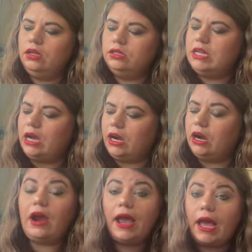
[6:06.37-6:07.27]

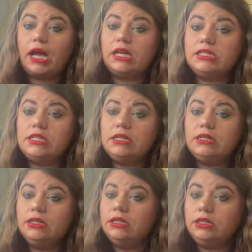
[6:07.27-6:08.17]
Tucker and
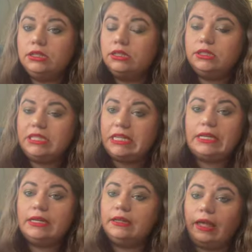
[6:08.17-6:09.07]

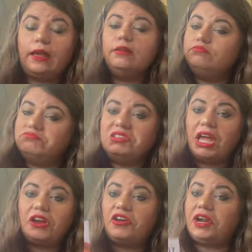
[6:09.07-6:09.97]
Dean, like, that
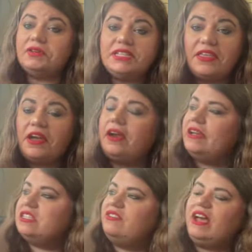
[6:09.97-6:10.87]
you're going to stay there.
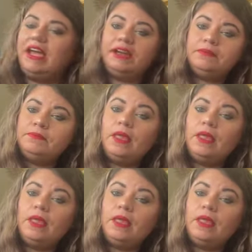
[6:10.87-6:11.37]
It's fine.